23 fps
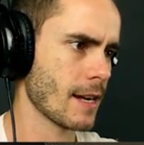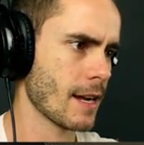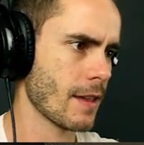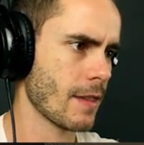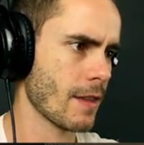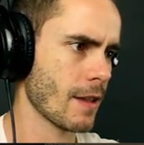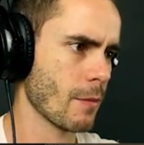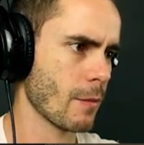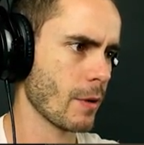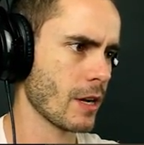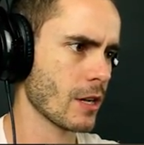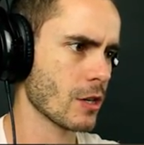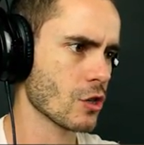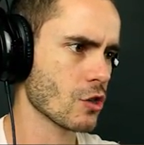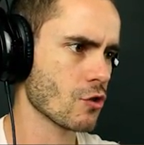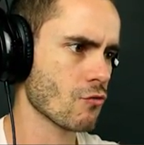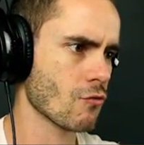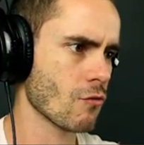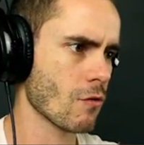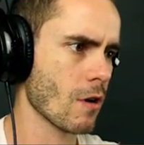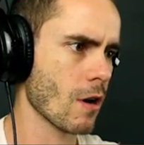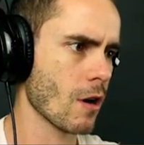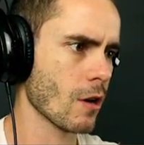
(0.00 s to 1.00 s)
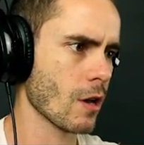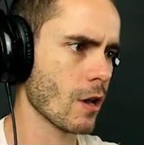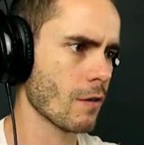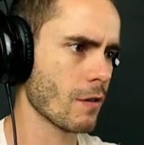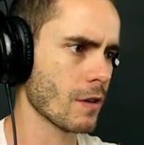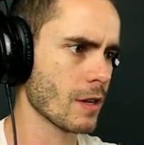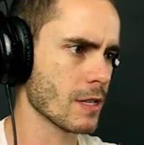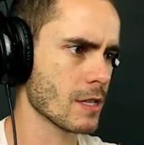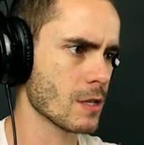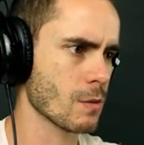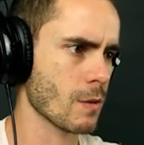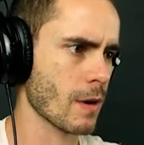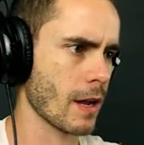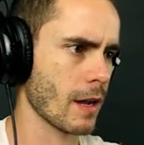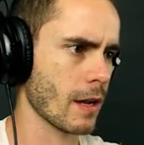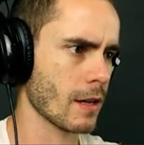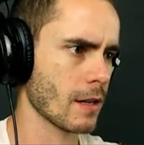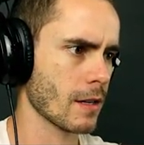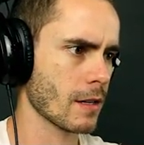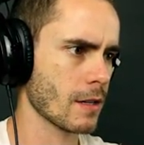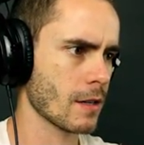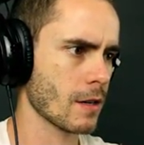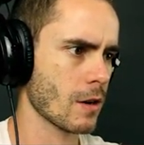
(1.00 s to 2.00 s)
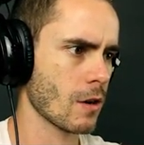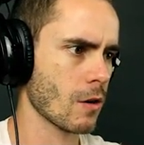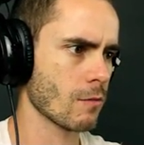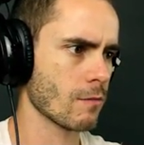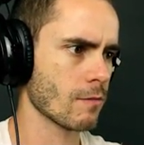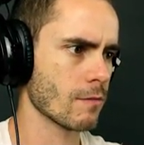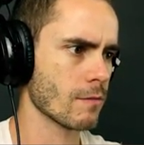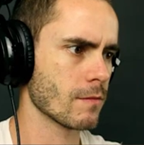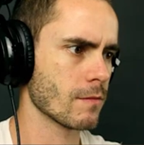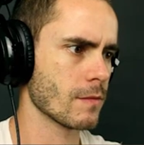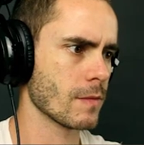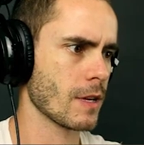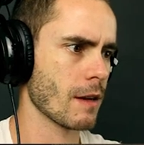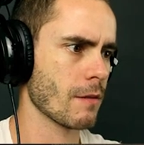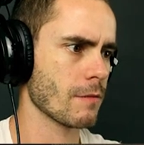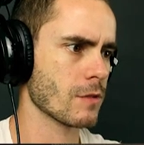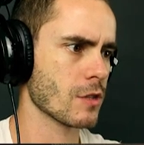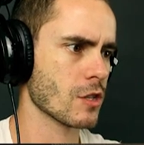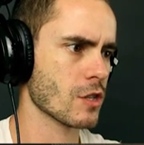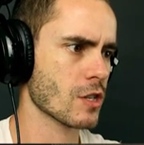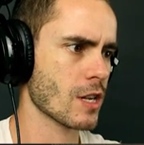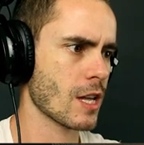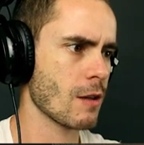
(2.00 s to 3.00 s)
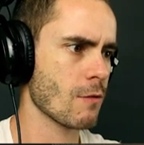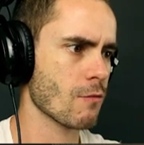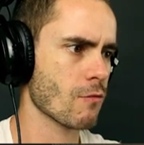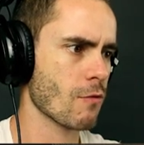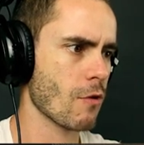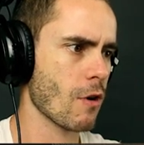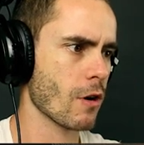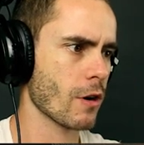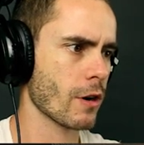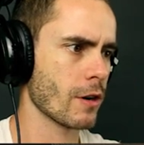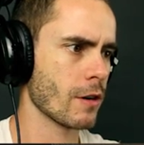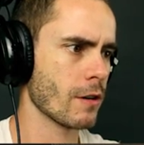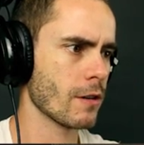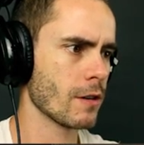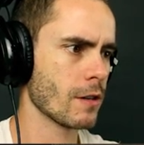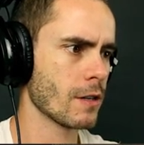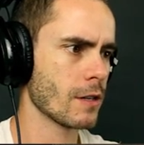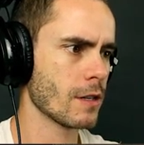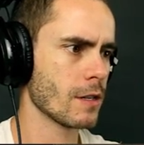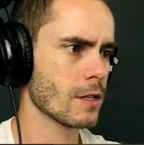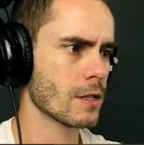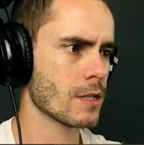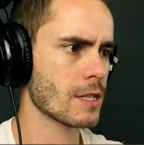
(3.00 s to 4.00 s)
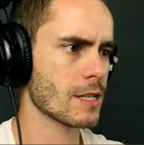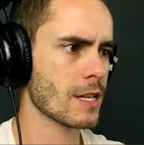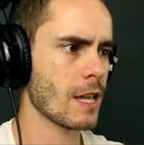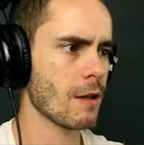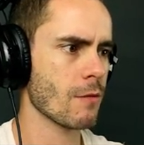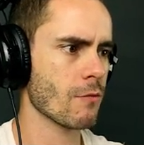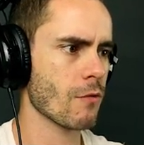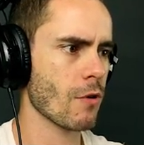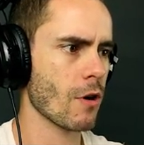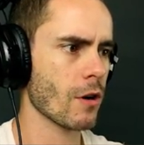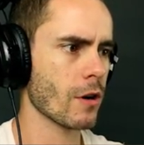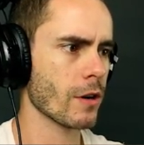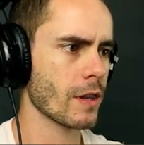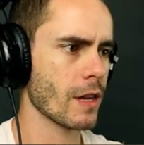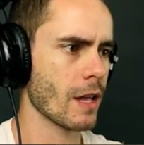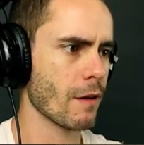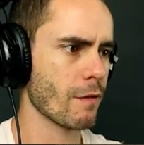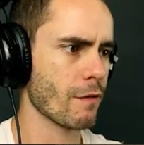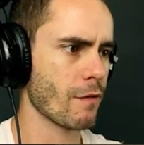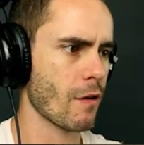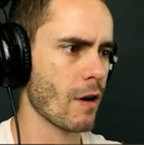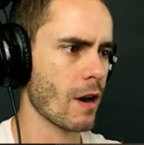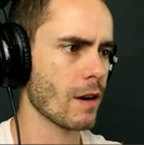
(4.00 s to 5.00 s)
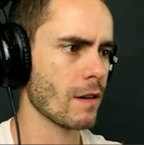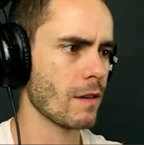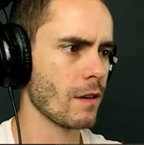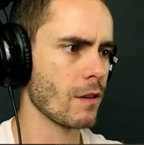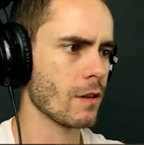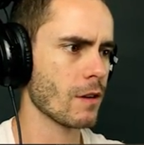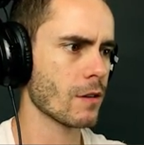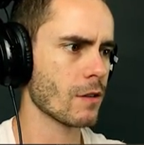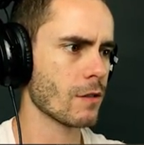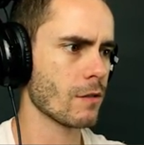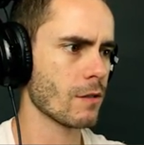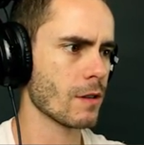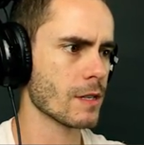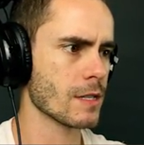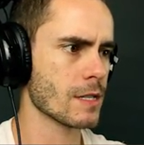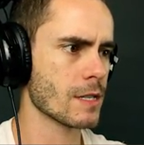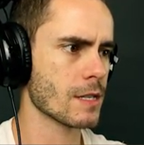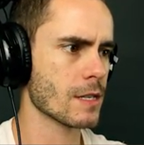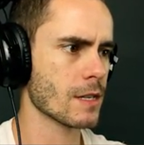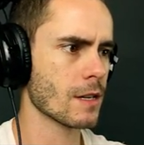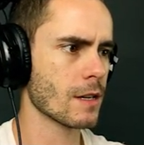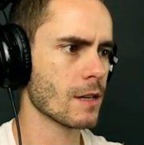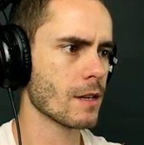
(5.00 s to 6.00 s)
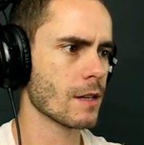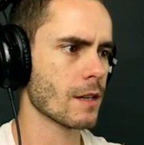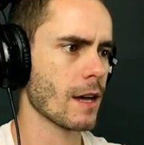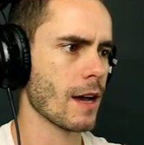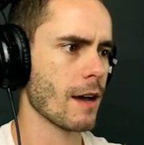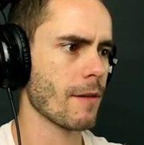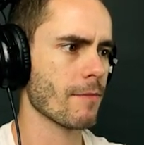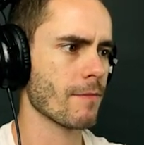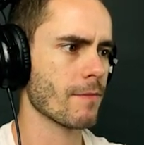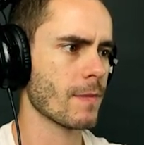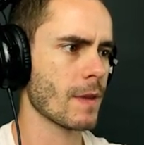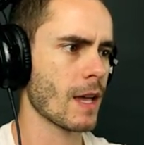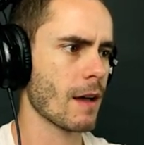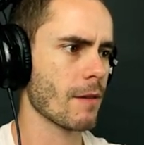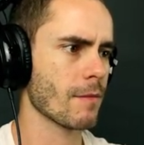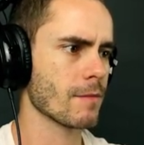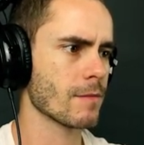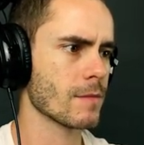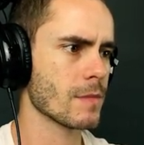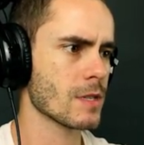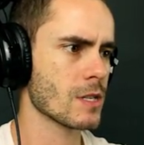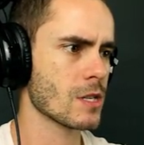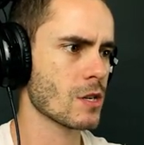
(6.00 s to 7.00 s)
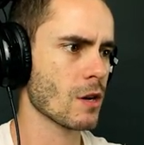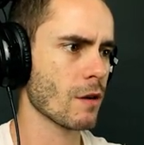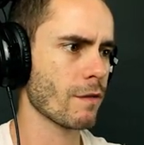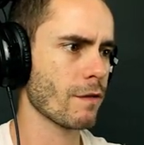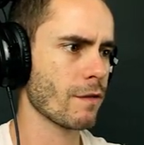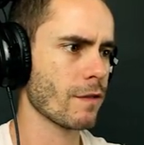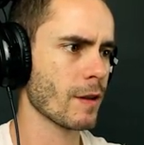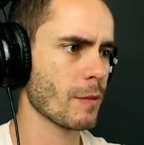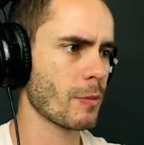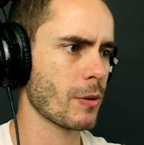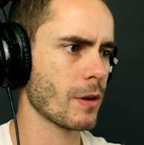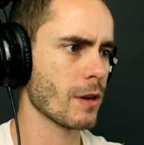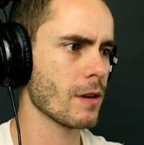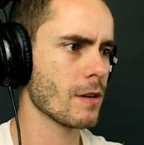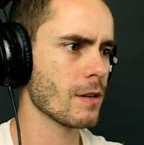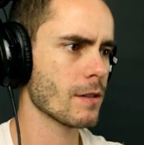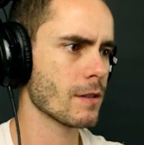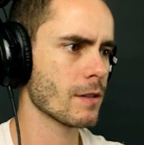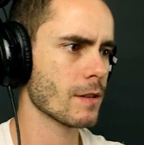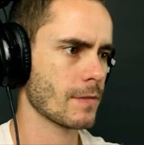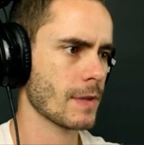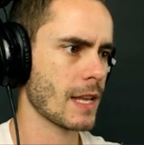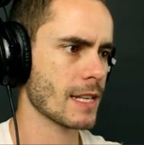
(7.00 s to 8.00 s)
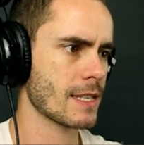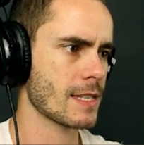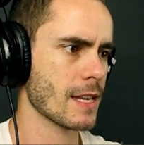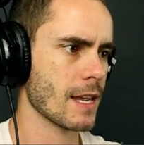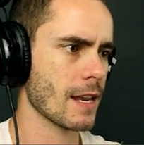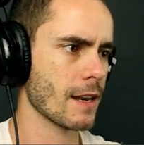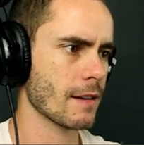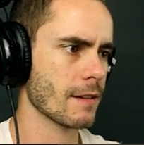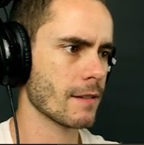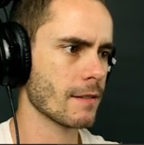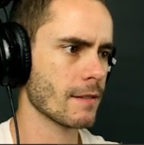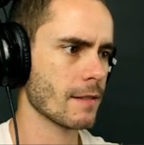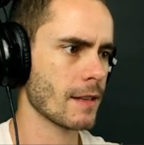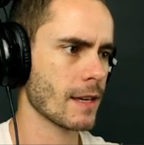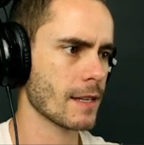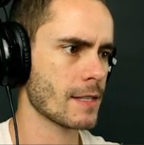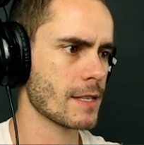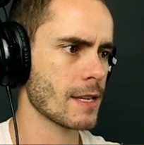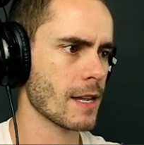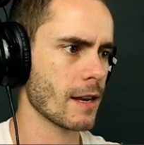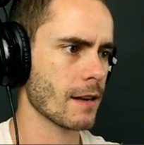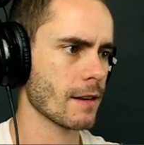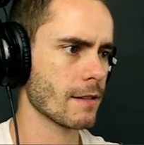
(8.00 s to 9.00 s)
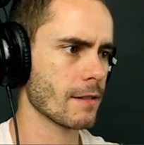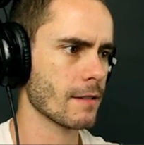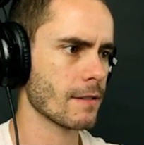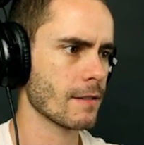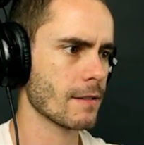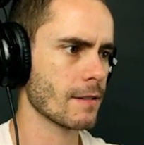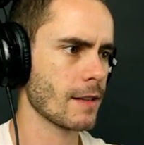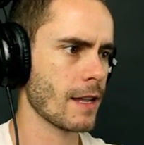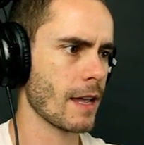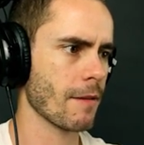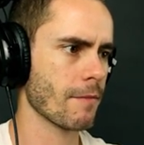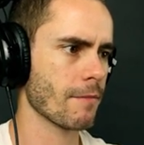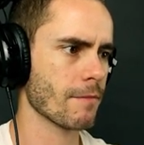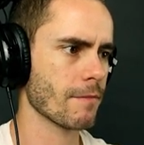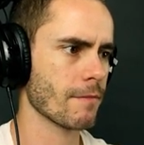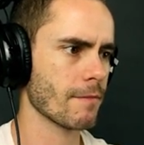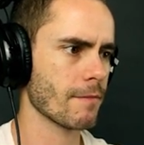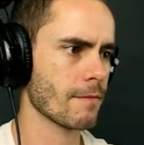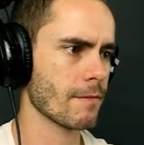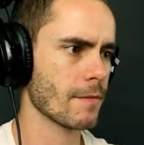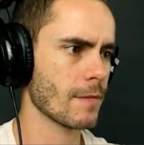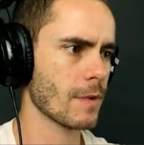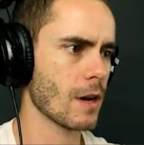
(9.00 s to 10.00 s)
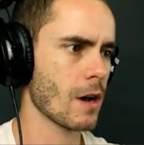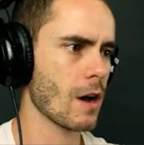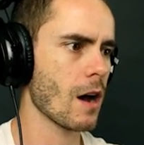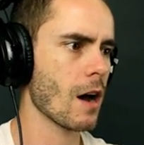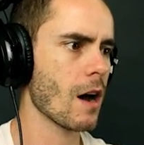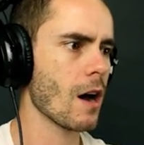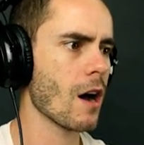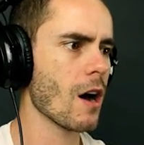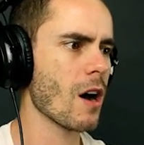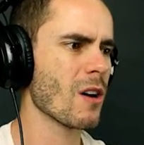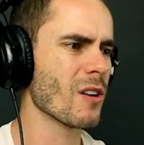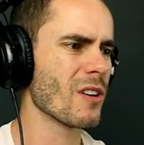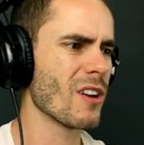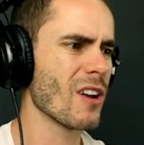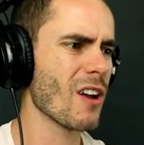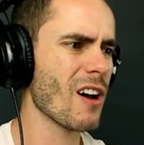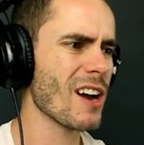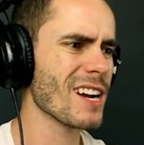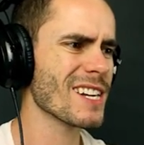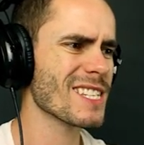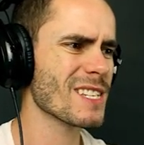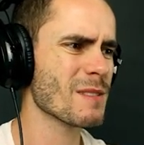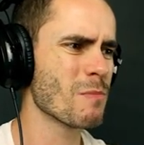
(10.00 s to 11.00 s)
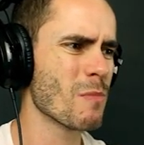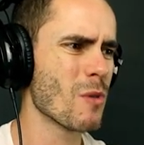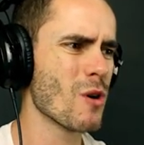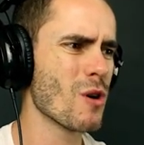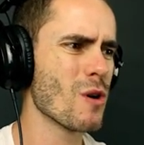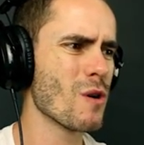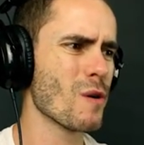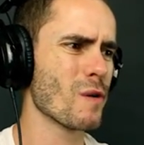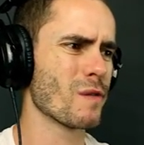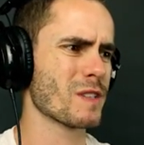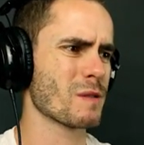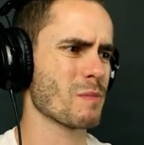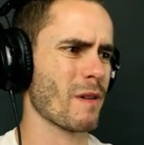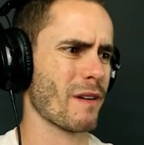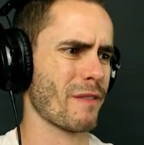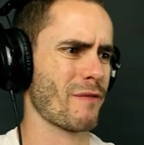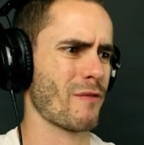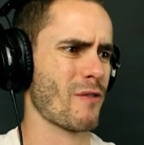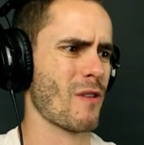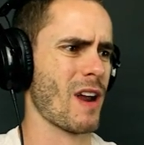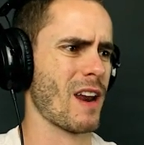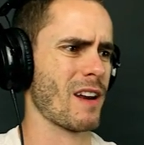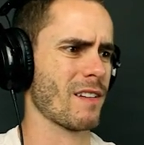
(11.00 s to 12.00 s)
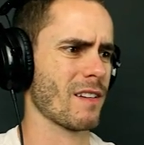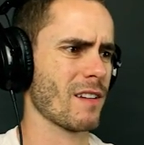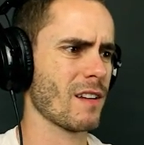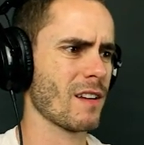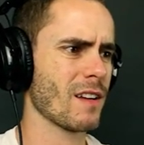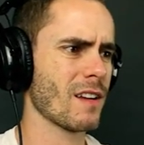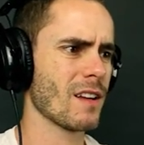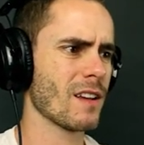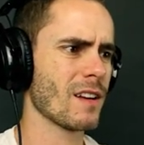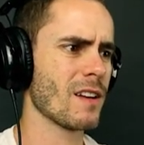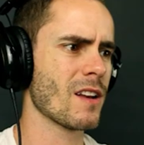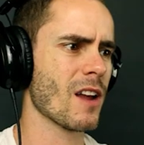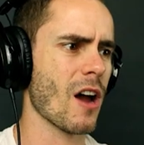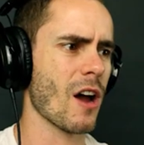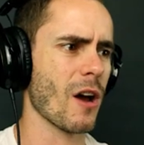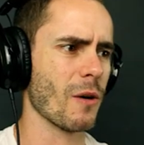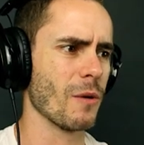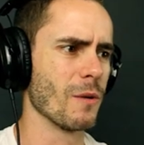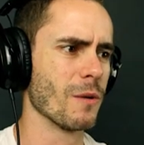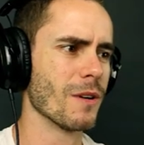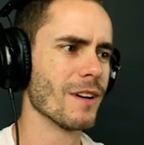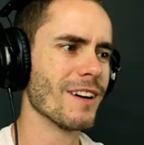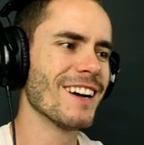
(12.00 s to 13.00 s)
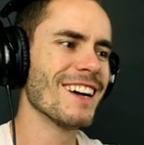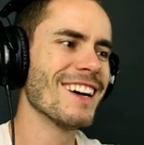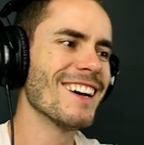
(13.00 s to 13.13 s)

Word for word: And then we can just roll over this way oh, yeah, just keep rocking. Just keep rocking there, friend. You can do this. Ah, nah, stop flipping. That's it. That's it. Yep. Oh, nice moves, my friend. No.